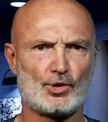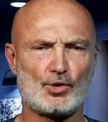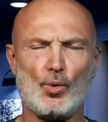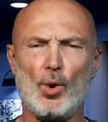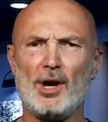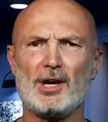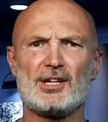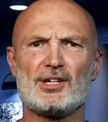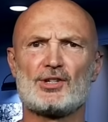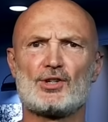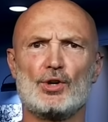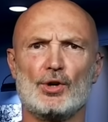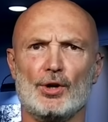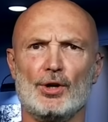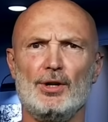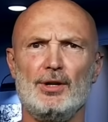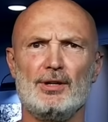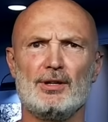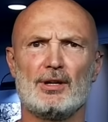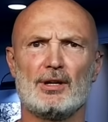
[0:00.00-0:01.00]
squad is
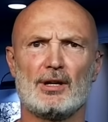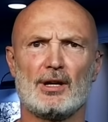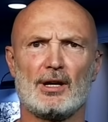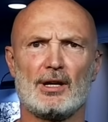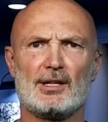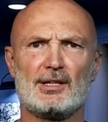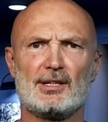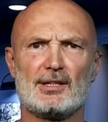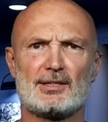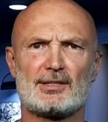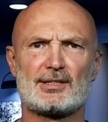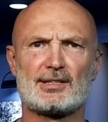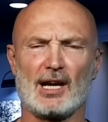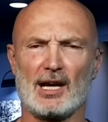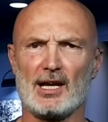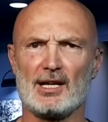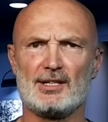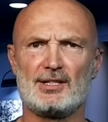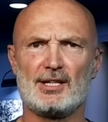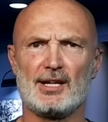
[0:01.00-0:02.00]
good, is
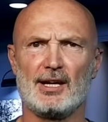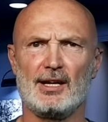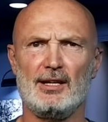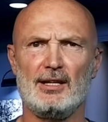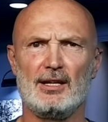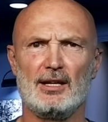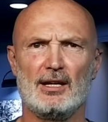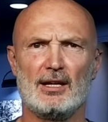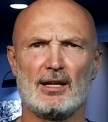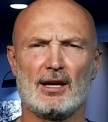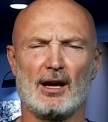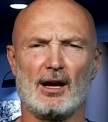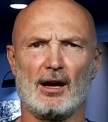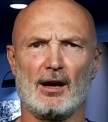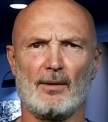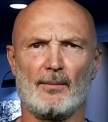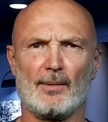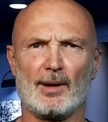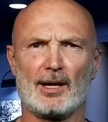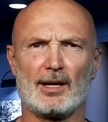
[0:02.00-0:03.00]
talented.
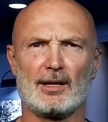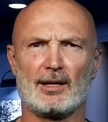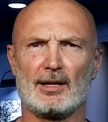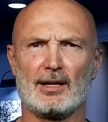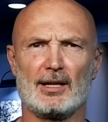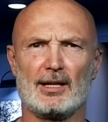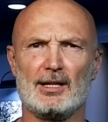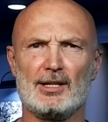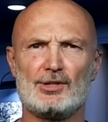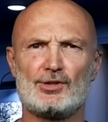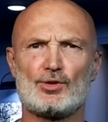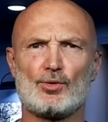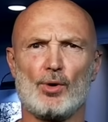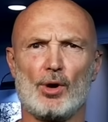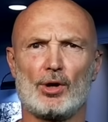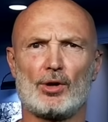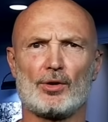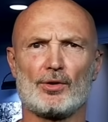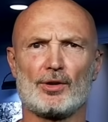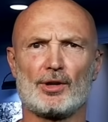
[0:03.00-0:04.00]
He needs to
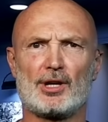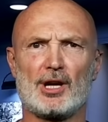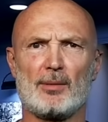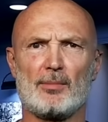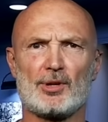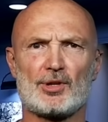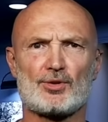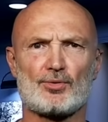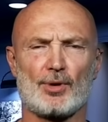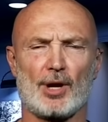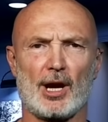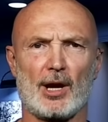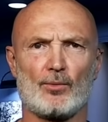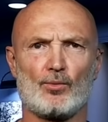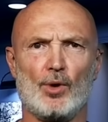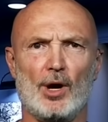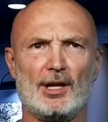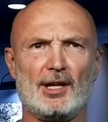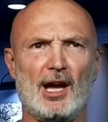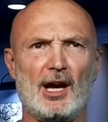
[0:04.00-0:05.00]
work on the chemistry.
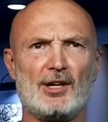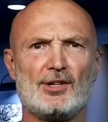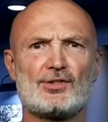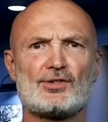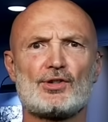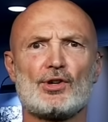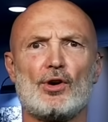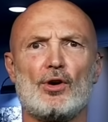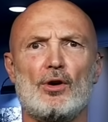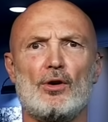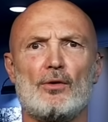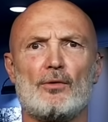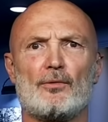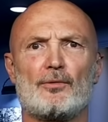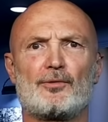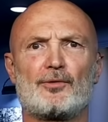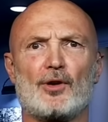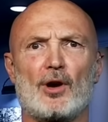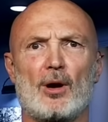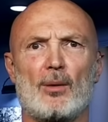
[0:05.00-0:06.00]
And what I
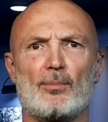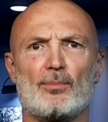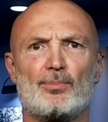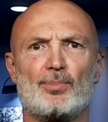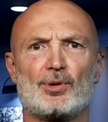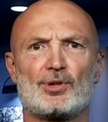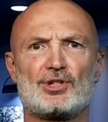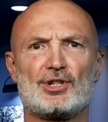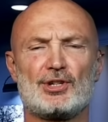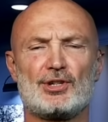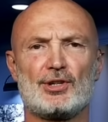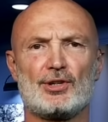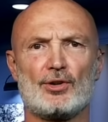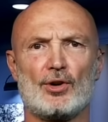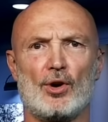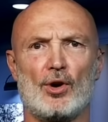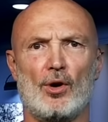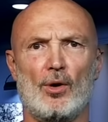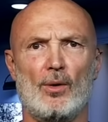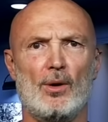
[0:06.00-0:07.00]
saw from
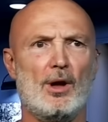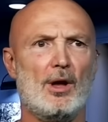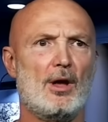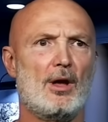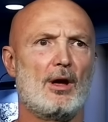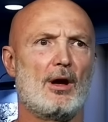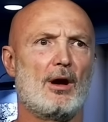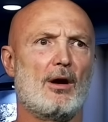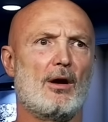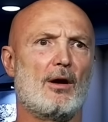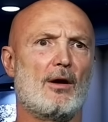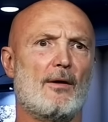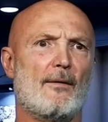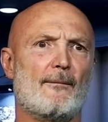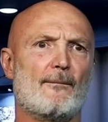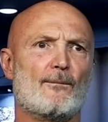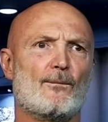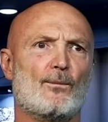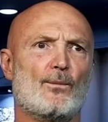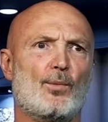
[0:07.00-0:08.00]
Pochettino
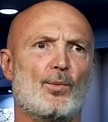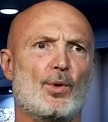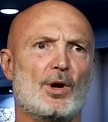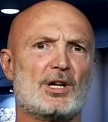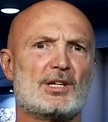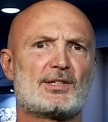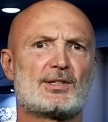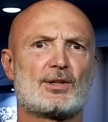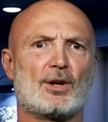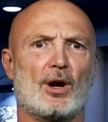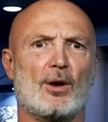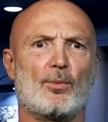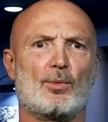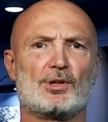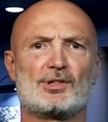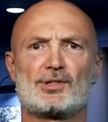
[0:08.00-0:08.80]
with